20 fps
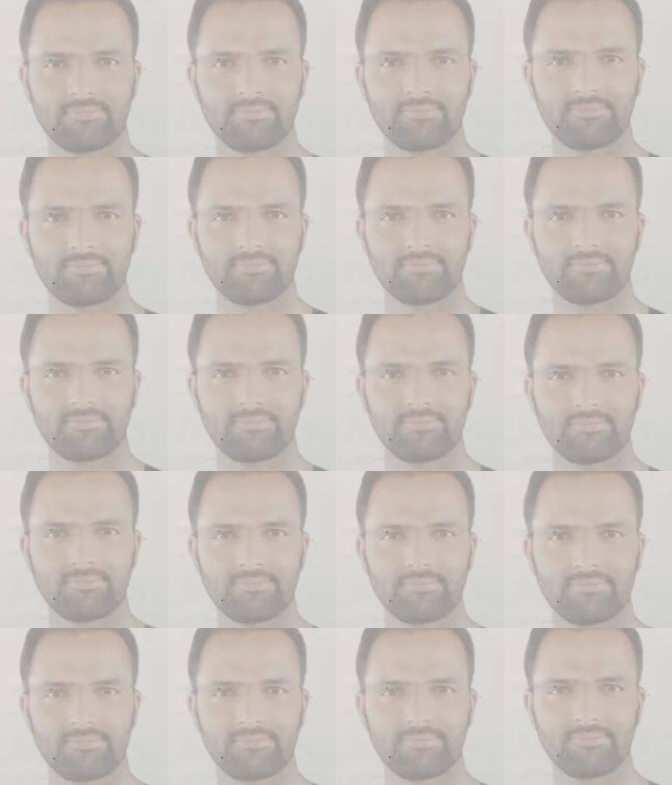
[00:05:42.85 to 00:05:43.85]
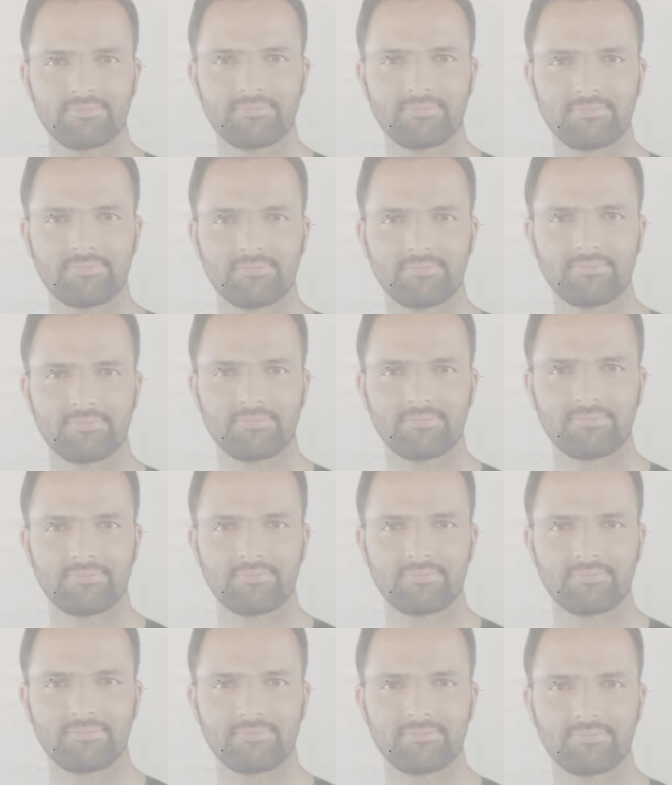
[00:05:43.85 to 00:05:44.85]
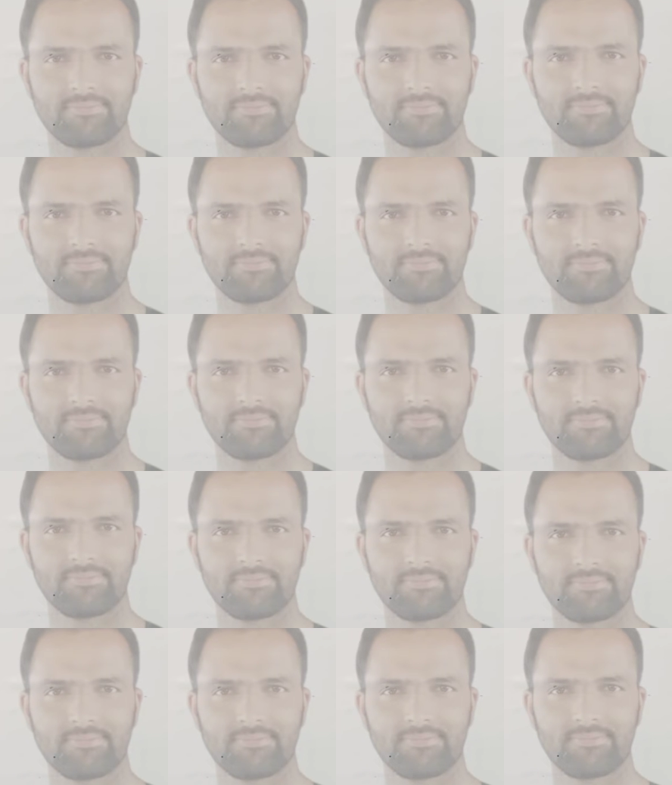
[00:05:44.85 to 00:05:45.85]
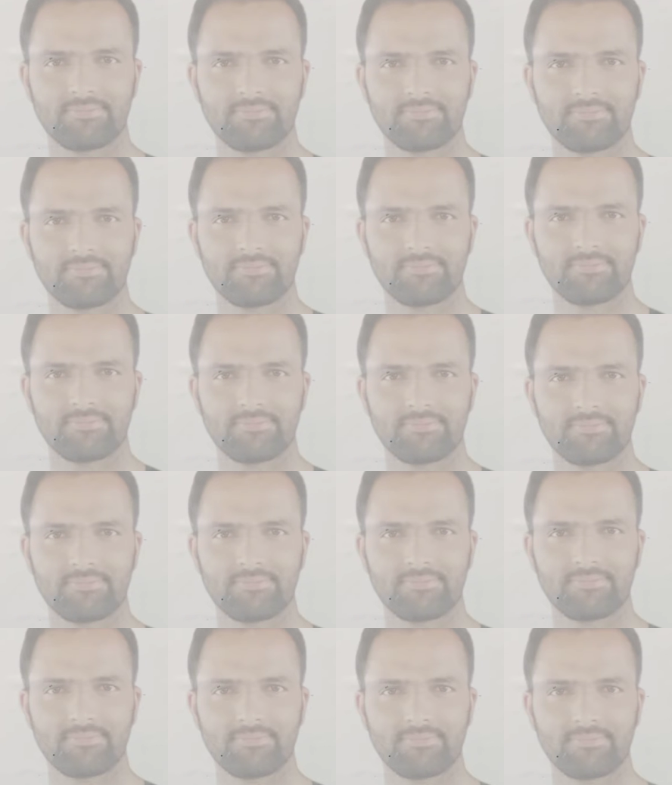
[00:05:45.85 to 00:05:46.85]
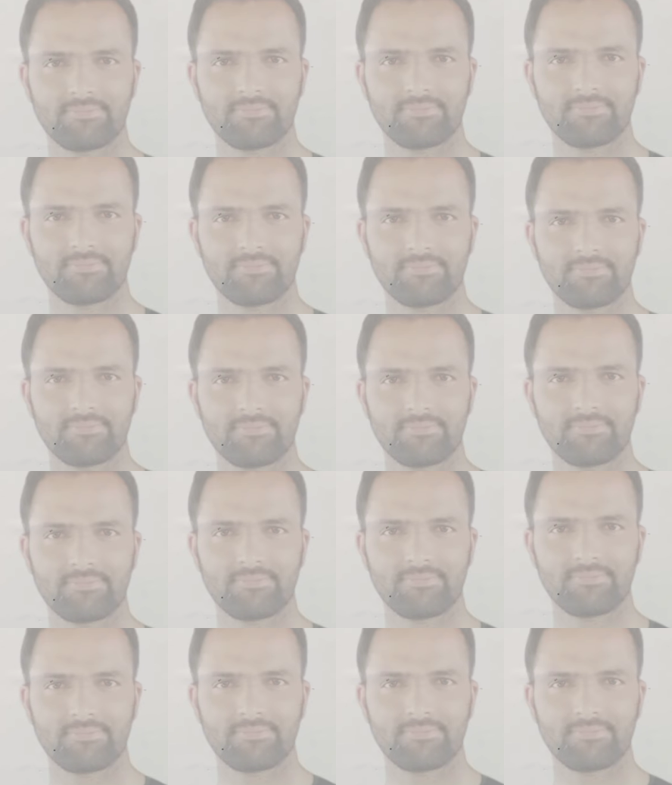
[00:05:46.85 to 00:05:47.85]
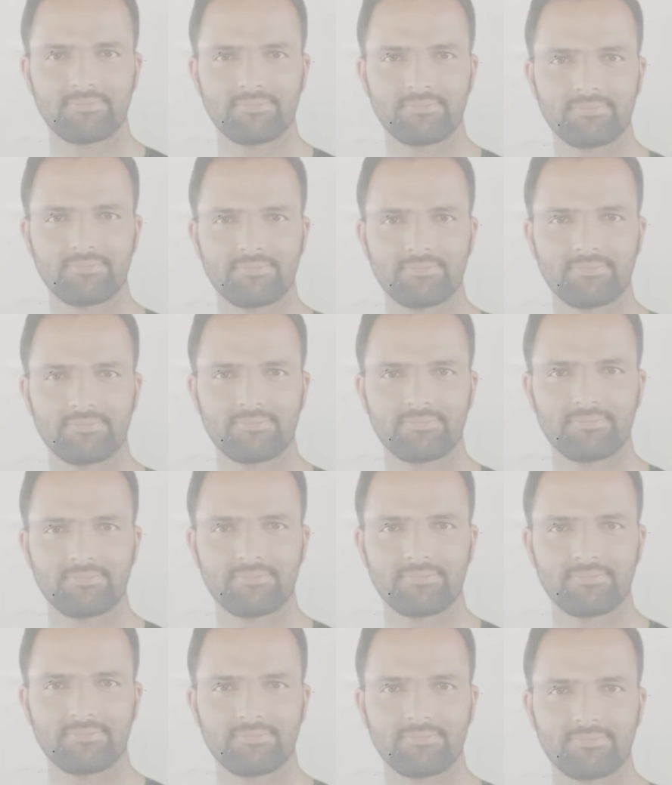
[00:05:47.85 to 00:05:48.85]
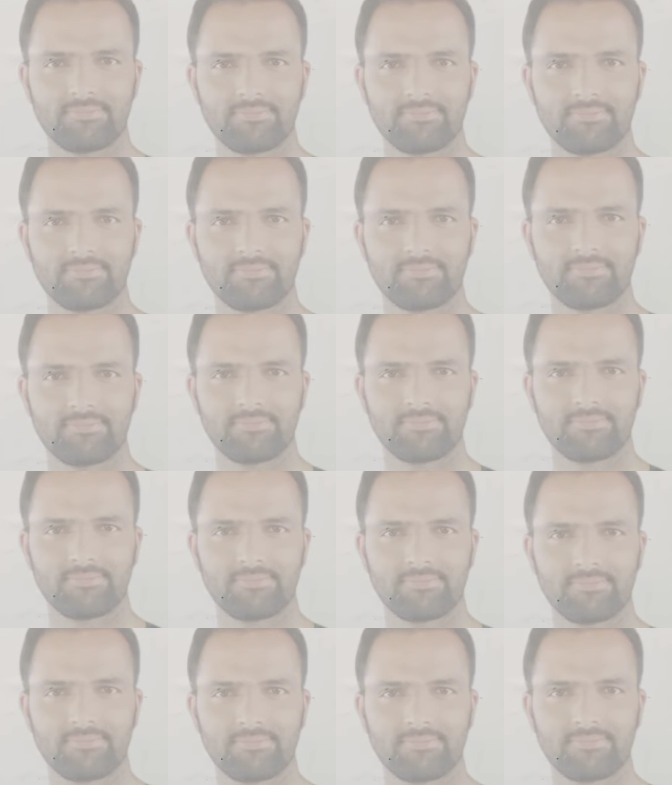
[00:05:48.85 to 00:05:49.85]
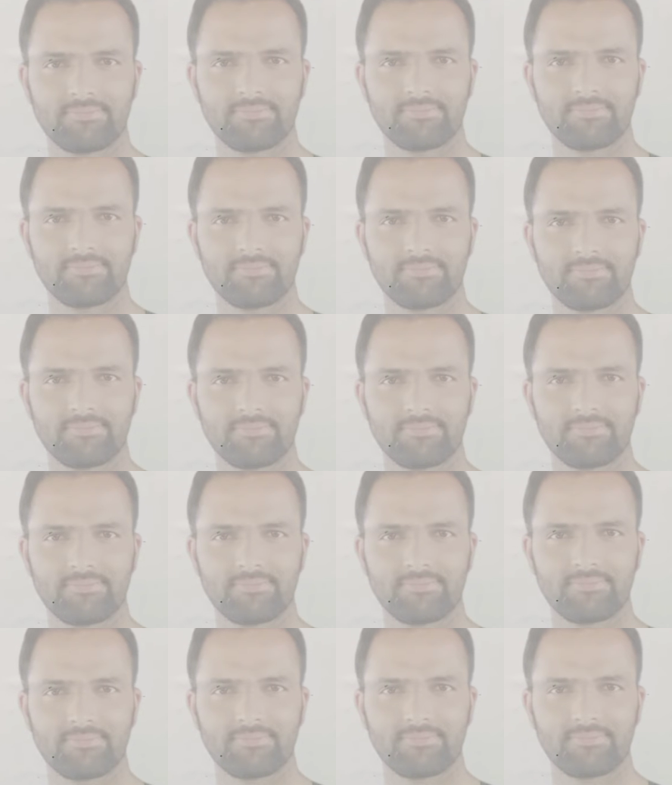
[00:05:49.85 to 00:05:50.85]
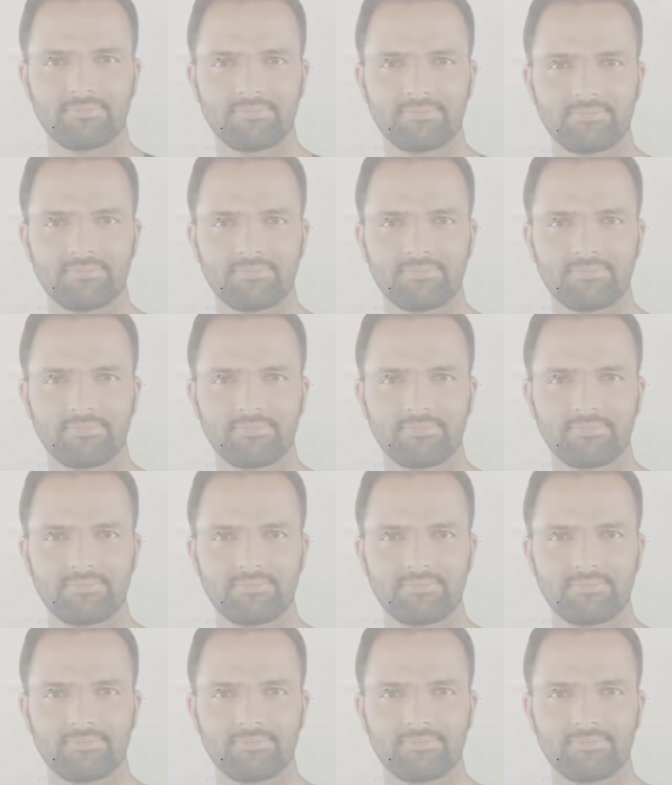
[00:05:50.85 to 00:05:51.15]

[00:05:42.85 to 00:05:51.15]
Okay, when I transpose this, so they became positive. Then we are left with n minus b.